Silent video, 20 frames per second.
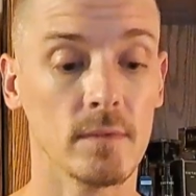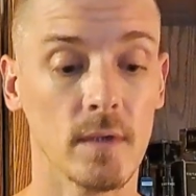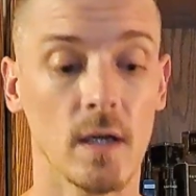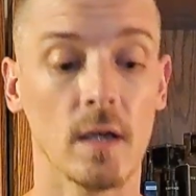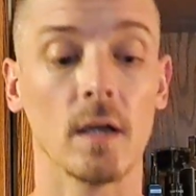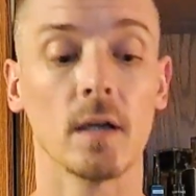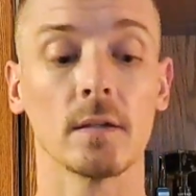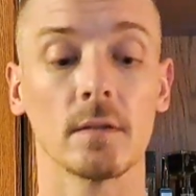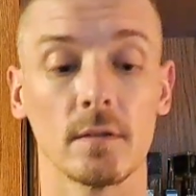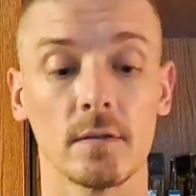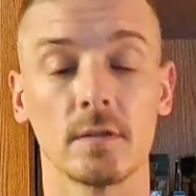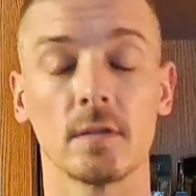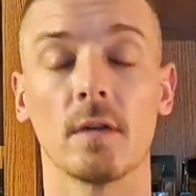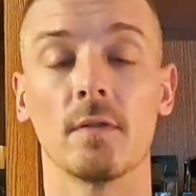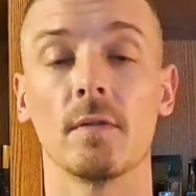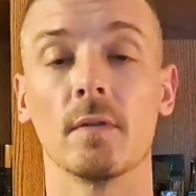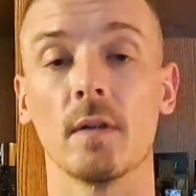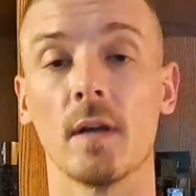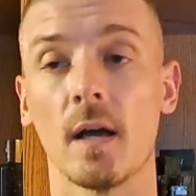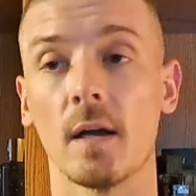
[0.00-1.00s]
I like this
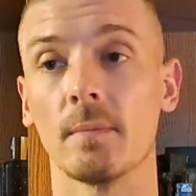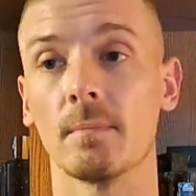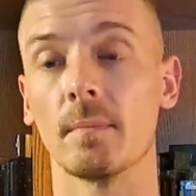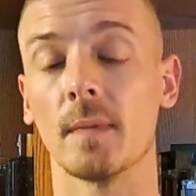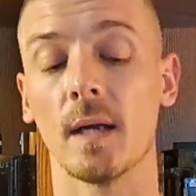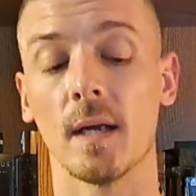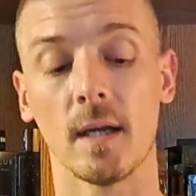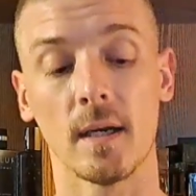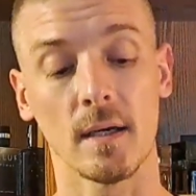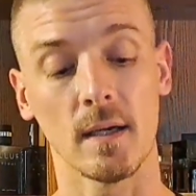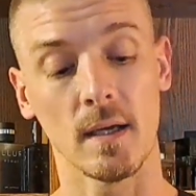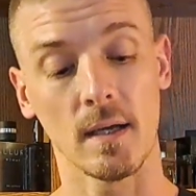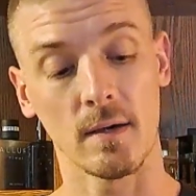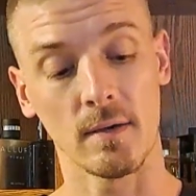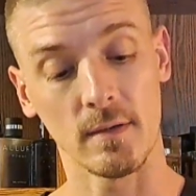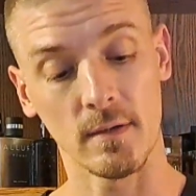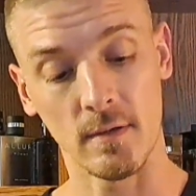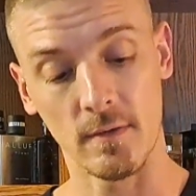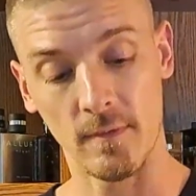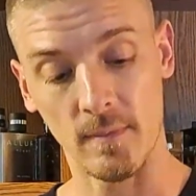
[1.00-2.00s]
stuff a lot. Man, I
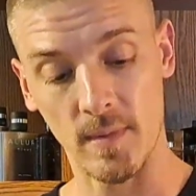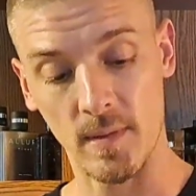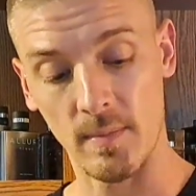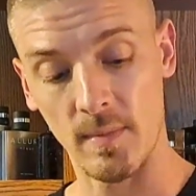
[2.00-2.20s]
don't know if I'm gonna